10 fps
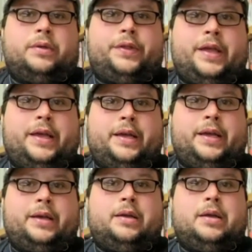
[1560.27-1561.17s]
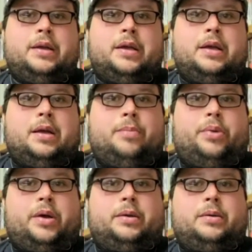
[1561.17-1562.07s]
thing,
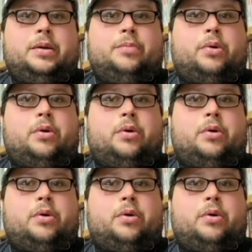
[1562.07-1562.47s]
but both